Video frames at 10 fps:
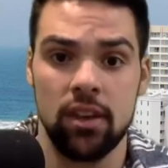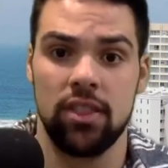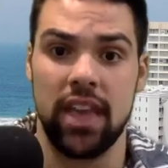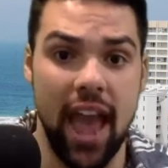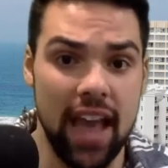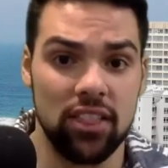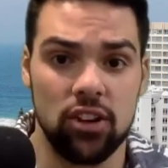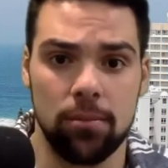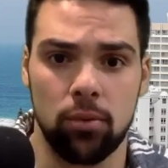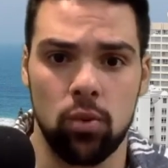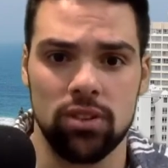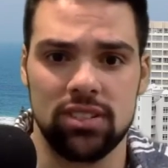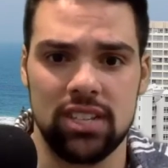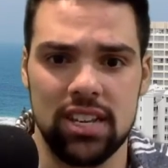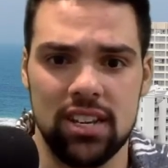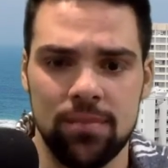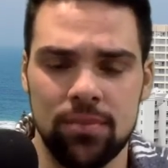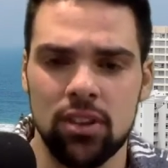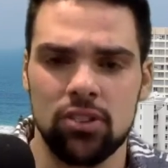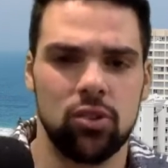They had the number 1 seed.
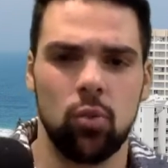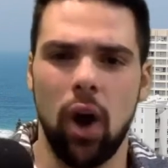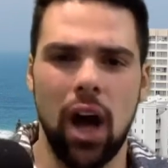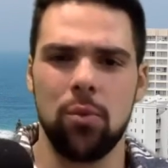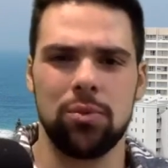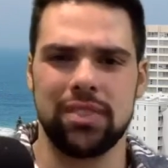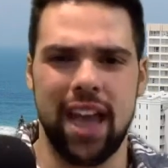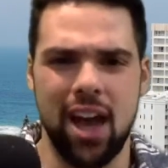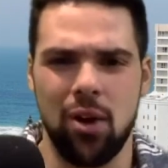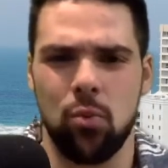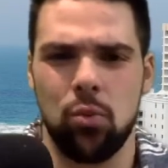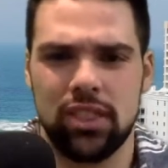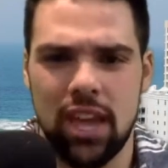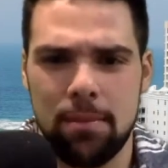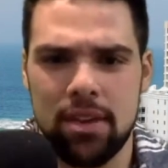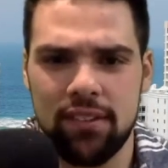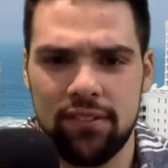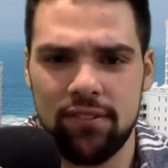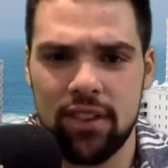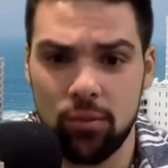So why now would they be
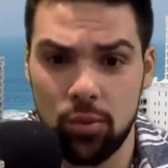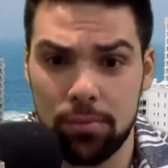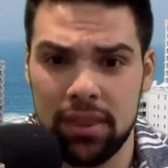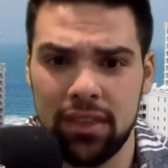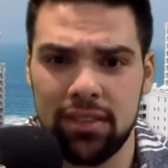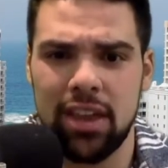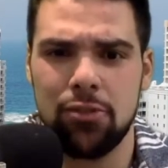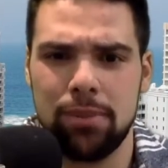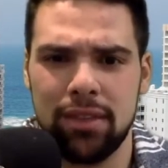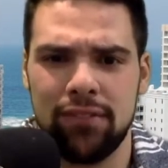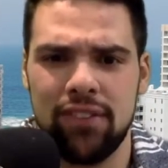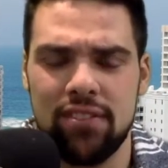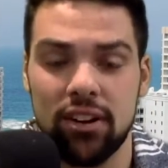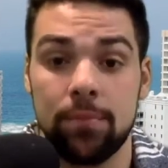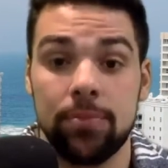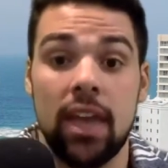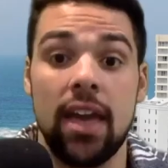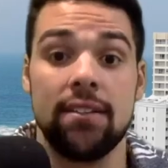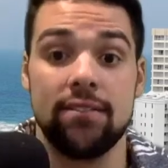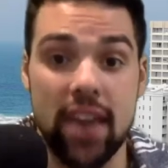the favorite?
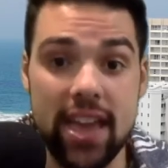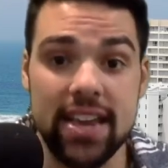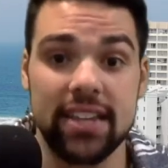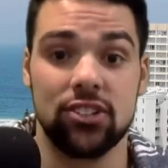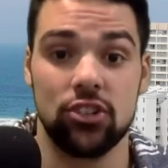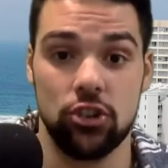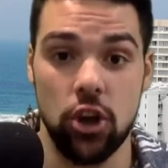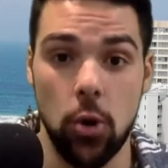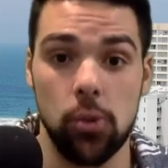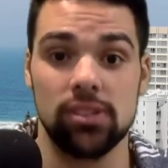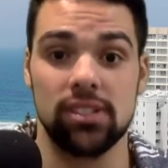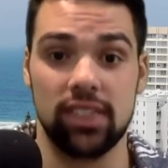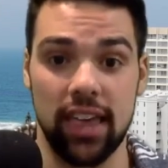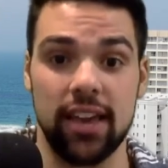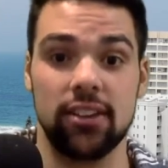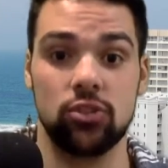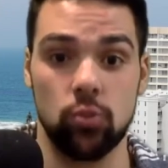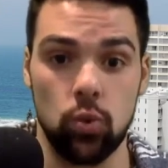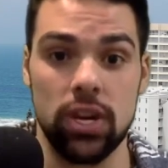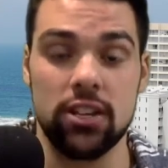Vegas knows things
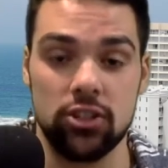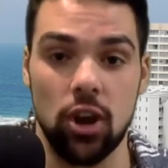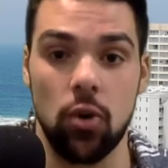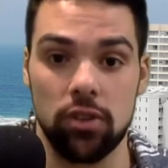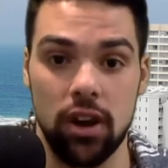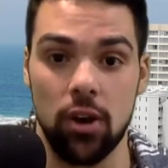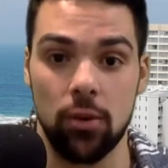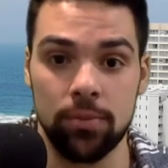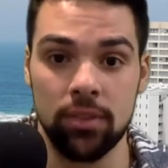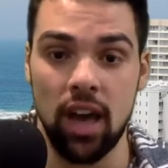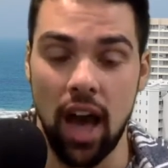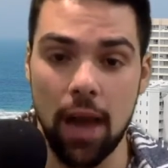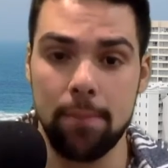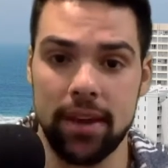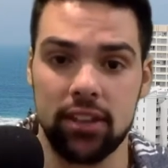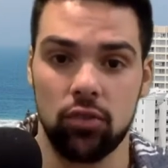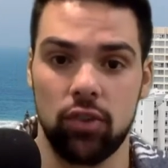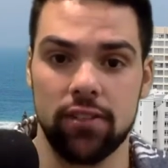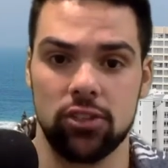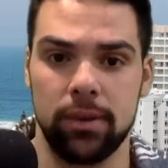we don't know. I picked the
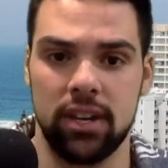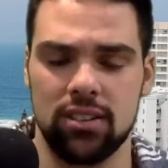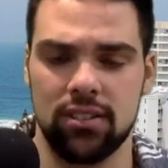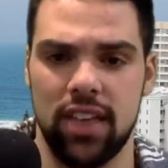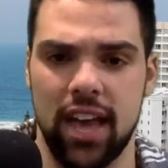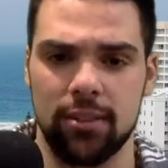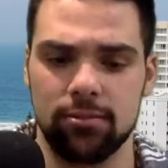Ravens because of that.